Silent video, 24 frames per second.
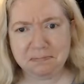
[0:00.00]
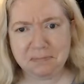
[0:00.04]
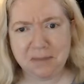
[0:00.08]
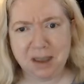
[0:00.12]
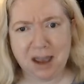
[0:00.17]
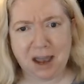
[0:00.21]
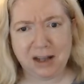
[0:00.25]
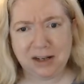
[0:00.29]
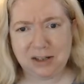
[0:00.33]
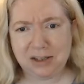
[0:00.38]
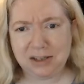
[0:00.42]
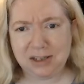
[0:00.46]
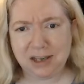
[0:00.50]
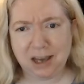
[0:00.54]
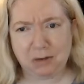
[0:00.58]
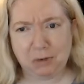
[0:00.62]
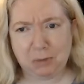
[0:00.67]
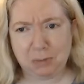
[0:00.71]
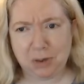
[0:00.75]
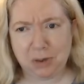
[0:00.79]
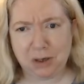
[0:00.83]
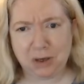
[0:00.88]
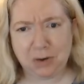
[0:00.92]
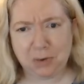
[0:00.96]
I just have a
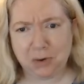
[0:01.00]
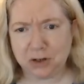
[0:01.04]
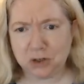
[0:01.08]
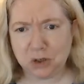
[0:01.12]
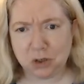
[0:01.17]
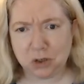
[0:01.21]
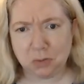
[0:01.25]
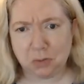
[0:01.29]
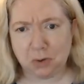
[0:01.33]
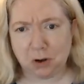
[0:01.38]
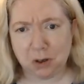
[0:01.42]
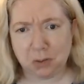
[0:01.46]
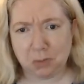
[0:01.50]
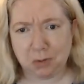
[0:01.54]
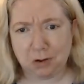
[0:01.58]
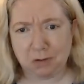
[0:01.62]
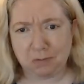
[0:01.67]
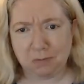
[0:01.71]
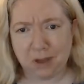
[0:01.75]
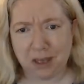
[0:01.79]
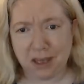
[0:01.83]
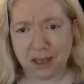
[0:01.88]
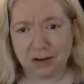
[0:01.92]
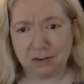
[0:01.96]
big question mark above
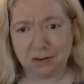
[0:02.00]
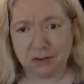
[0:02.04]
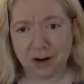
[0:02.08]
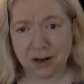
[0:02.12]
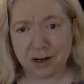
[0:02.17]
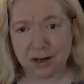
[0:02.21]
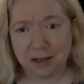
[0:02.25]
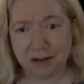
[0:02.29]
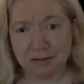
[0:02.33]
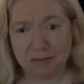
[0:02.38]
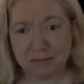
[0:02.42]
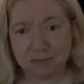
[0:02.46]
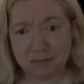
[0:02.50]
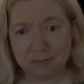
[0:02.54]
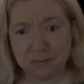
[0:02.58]
my head right now.